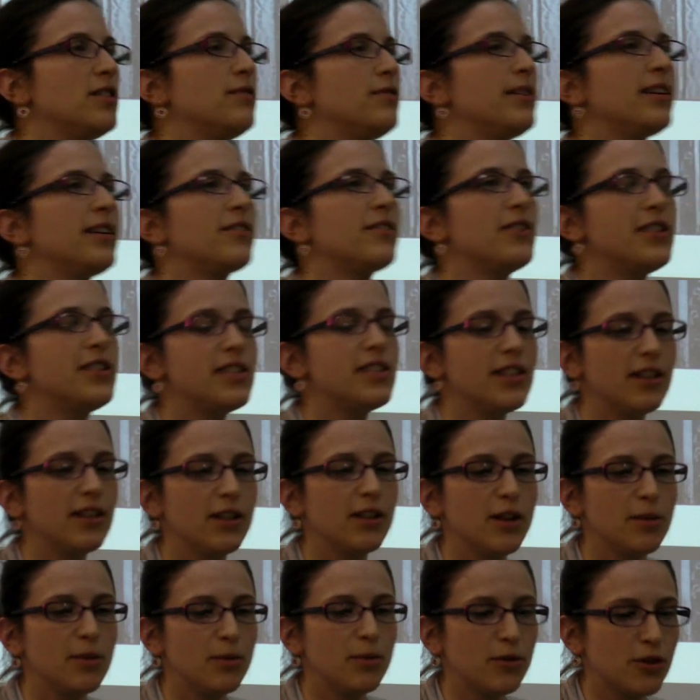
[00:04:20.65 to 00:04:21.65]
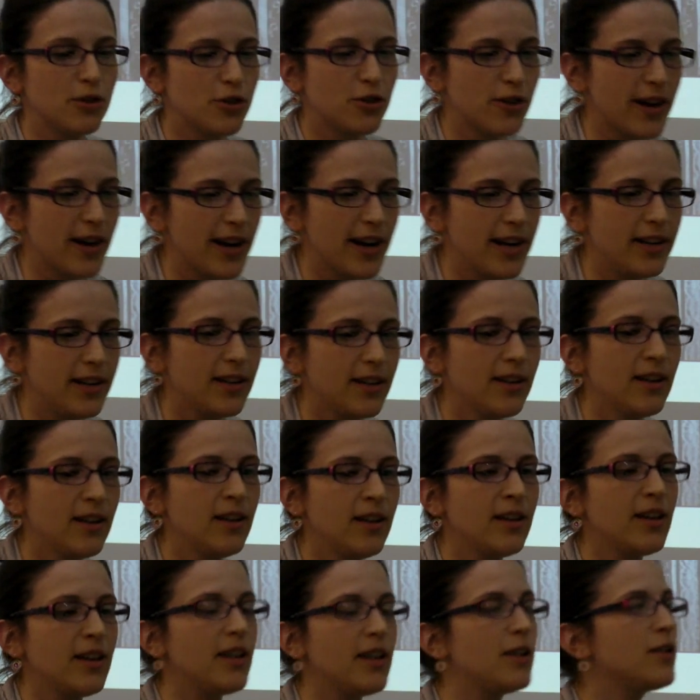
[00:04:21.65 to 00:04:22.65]
of increasing global trade
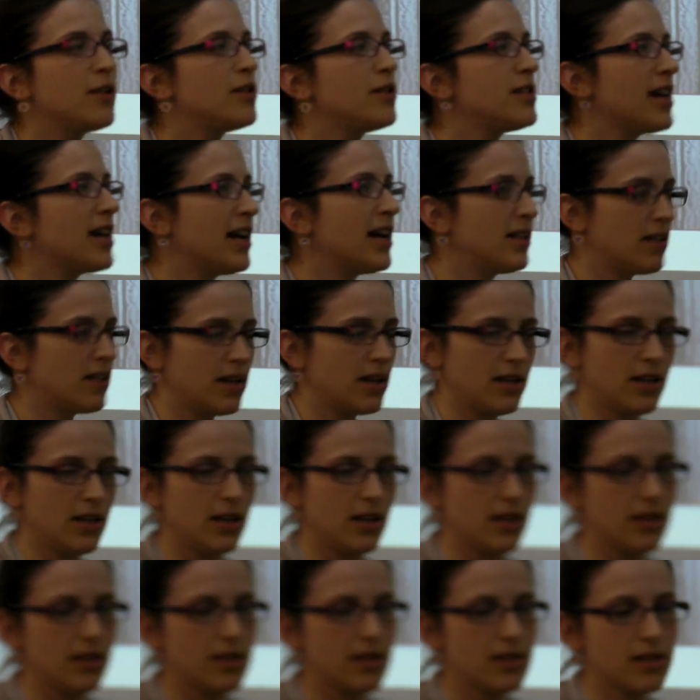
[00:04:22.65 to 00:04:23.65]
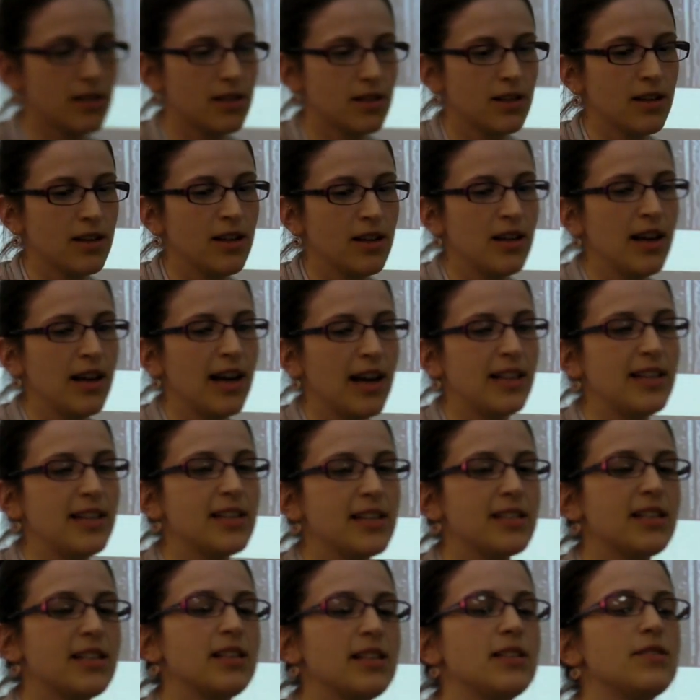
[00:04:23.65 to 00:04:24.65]
in goods and ideas, and the
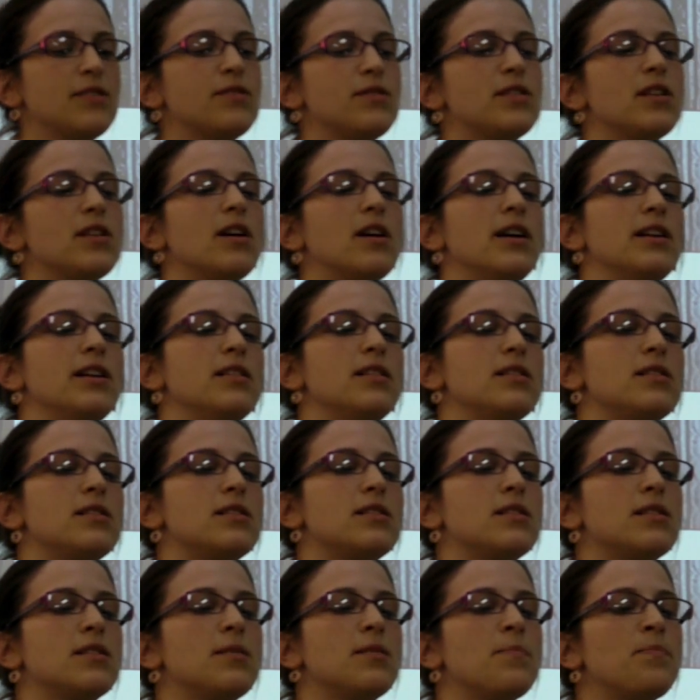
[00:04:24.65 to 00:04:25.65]
ascent of science.